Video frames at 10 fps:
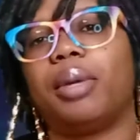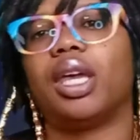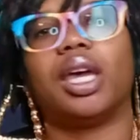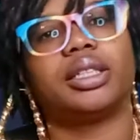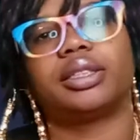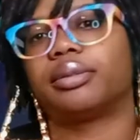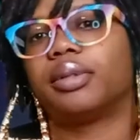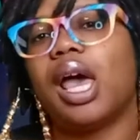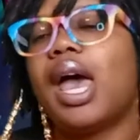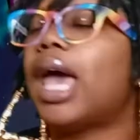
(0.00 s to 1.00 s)
BS.
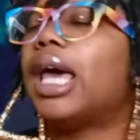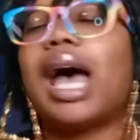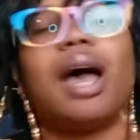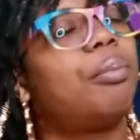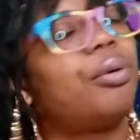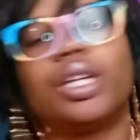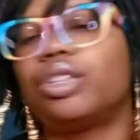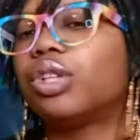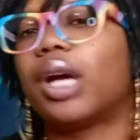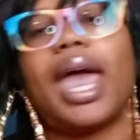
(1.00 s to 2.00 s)
And I'm pretty
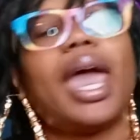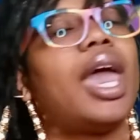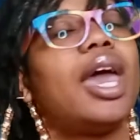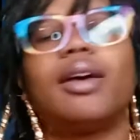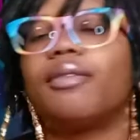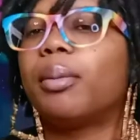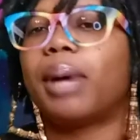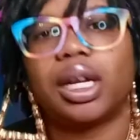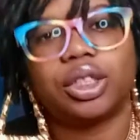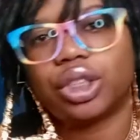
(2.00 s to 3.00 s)
sure
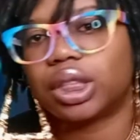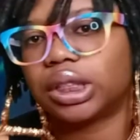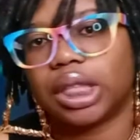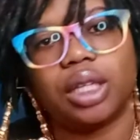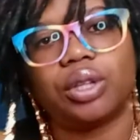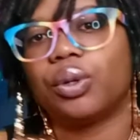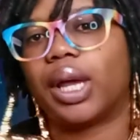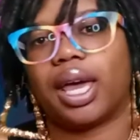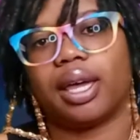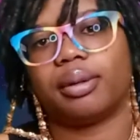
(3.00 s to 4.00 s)
everybody should have seen through
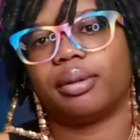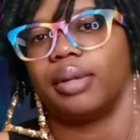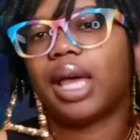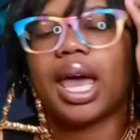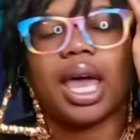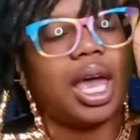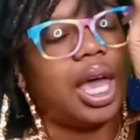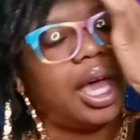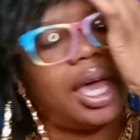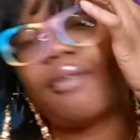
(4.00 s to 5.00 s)
that.
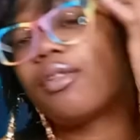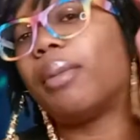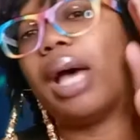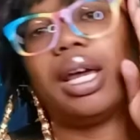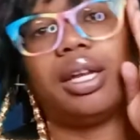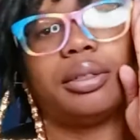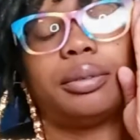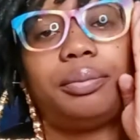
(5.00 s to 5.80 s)
Everybody.